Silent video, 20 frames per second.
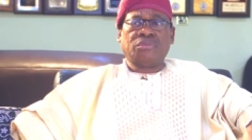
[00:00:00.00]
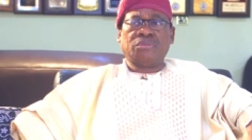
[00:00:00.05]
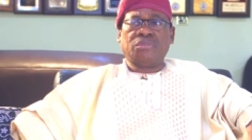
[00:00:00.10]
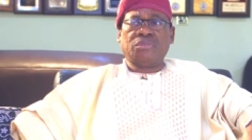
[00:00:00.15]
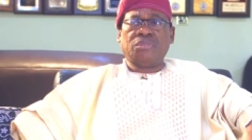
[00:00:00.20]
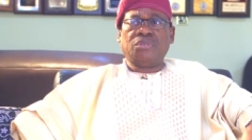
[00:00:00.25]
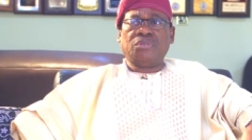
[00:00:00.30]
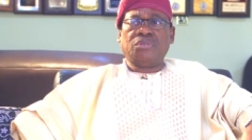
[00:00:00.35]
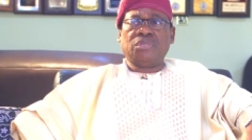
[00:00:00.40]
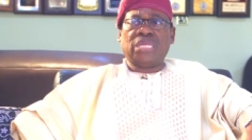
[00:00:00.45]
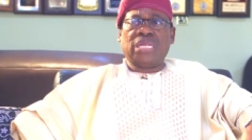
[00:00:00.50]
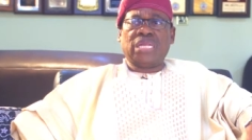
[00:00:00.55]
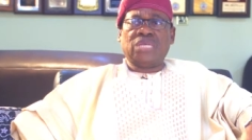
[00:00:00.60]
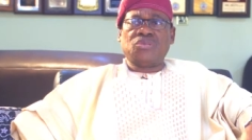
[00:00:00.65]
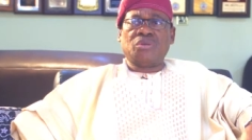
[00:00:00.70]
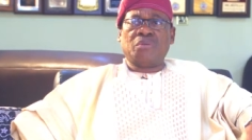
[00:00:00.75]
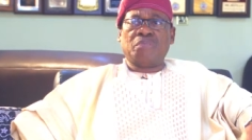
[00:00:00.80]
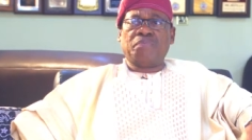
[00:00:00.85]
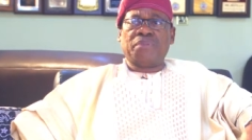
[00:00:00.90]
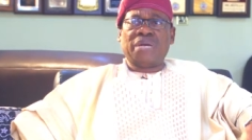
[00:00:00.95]
You know, there are
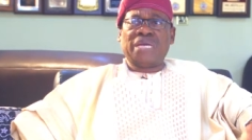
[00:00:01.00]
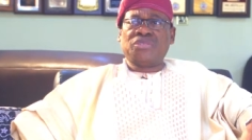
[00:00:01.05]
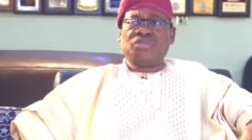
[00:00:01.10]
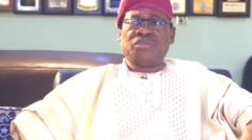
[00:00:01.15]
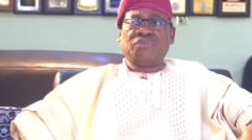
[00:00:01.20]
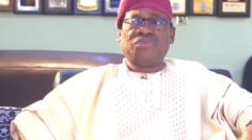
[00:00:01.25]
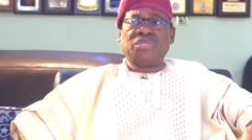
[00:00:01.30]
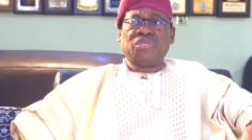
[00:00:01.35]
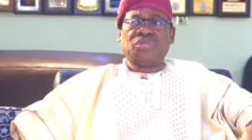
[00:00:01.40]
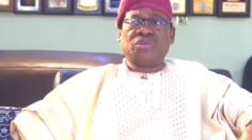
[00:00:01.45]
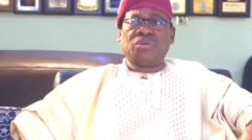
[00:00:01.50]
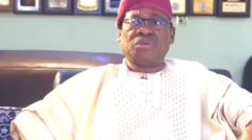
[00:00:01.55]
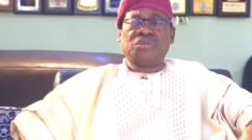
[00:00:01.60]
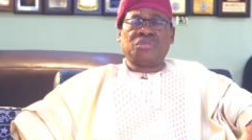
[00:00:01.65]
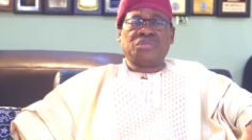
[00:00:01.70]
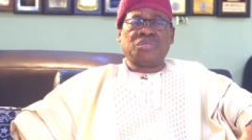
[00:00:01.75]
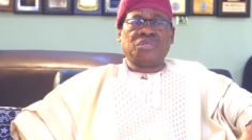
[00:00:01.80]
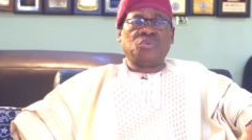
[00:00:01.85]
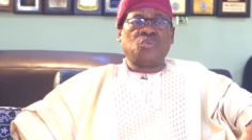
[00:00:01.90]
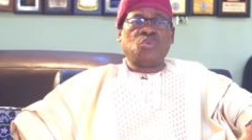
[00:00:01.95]
some parts of this
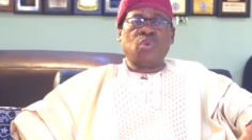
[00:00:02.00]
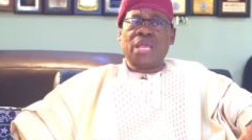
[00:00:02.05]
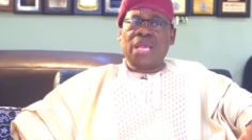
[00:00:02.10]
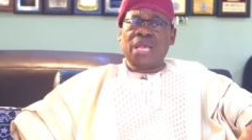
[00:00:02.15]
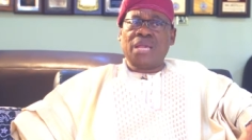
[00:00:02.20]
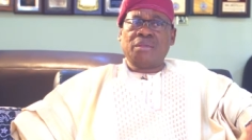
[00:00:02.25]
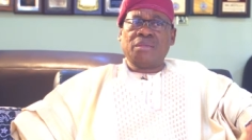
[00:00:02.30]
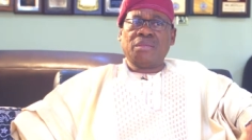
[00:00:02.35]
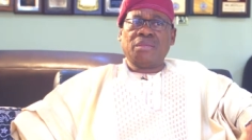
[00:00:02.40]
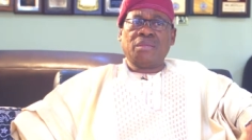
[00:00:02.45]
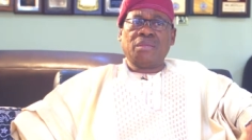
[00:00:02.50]
country where